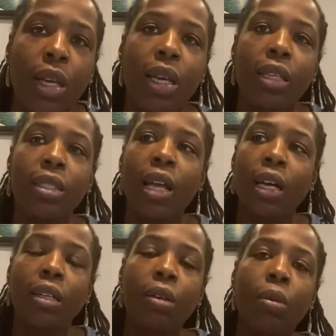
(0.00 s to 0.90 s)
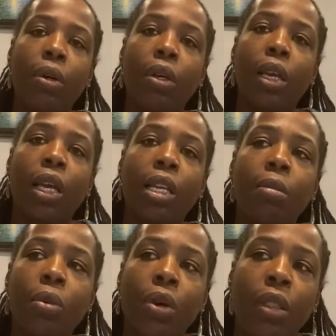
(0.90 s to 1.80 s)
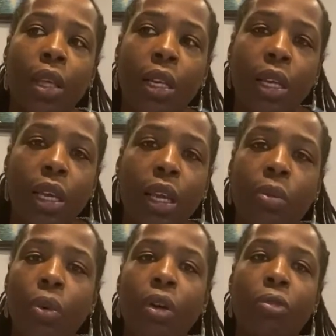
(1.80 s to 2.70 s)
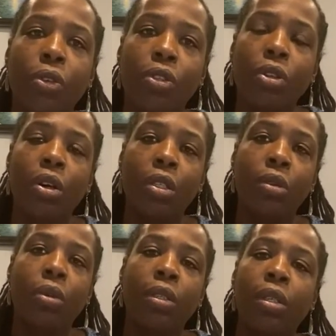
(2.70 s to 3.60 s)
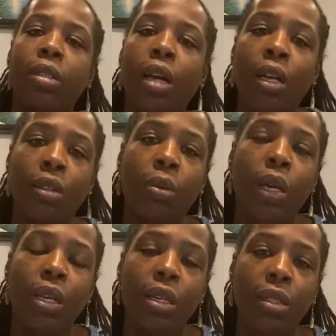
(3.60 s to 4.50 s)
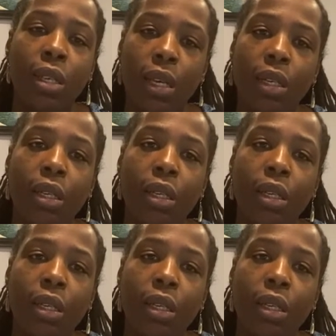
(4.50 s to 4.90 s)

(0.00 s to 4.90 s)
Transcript: It's not going to work any more than it worked for Saul to resist God the way he did.